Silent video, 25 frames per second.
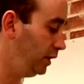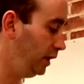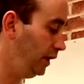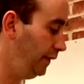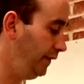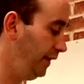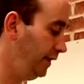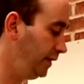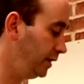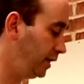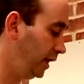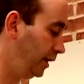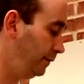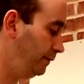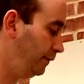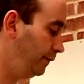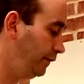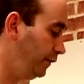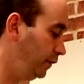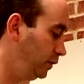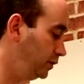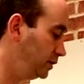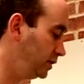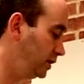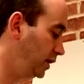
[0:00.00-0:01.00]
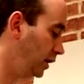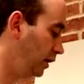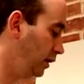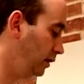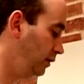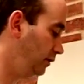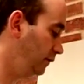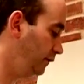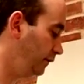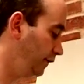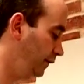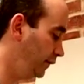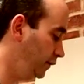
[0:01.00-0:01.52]
and then come full
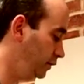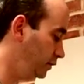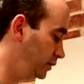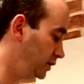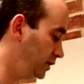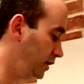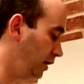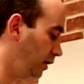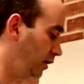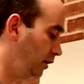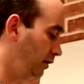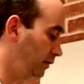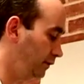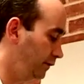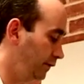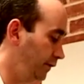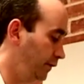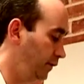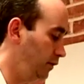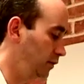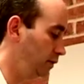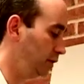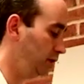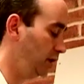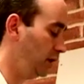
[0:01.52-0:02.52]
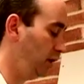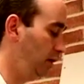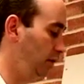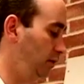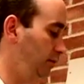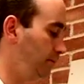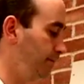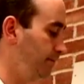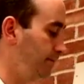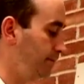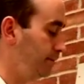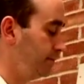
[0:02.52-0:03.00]
tile, full tile, full tile.